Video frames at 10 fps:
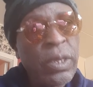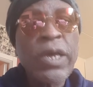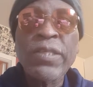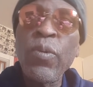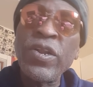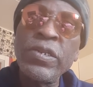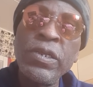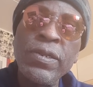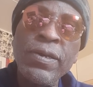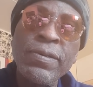I said, I want a
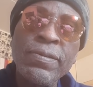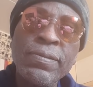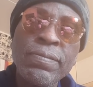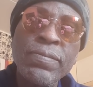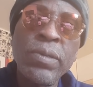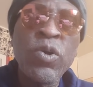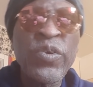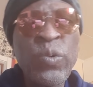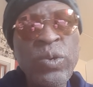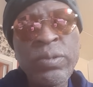deal now. Say,
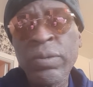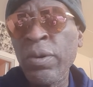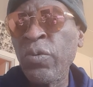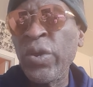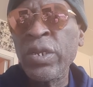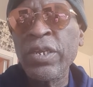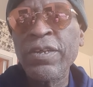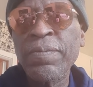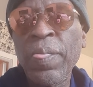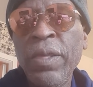what do you
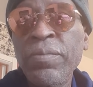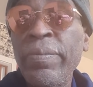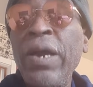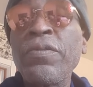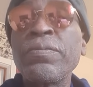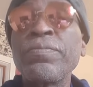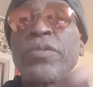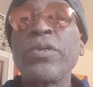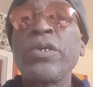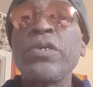need? The mouth,
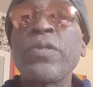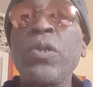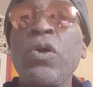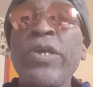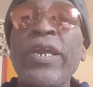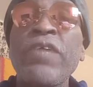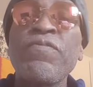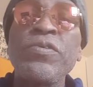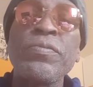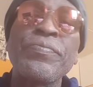here's a lawyer I got
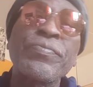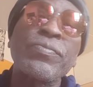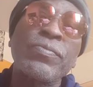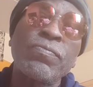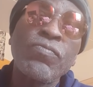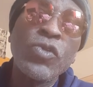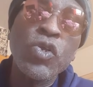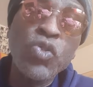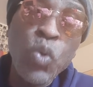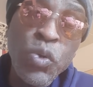for you.
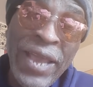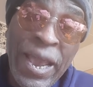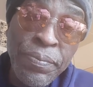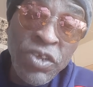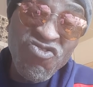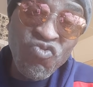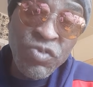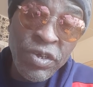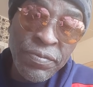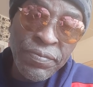Tony Abner
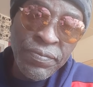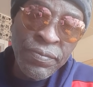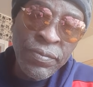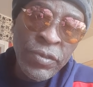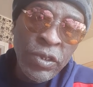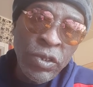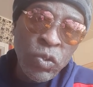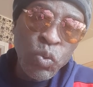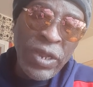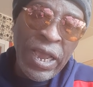Jr.
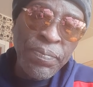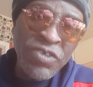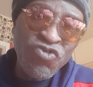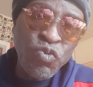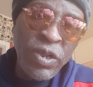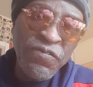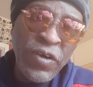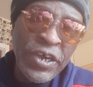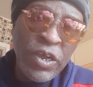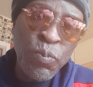Tony Abner Jr.
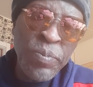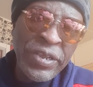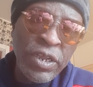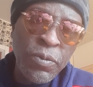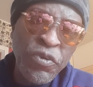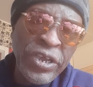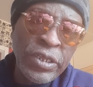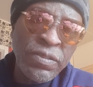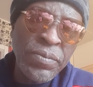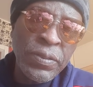father made the
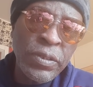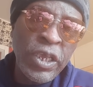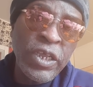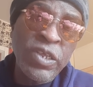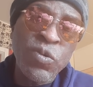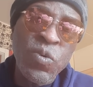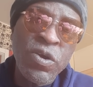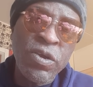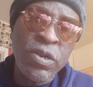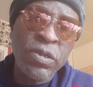greatest mistake in the
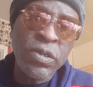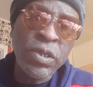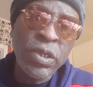world.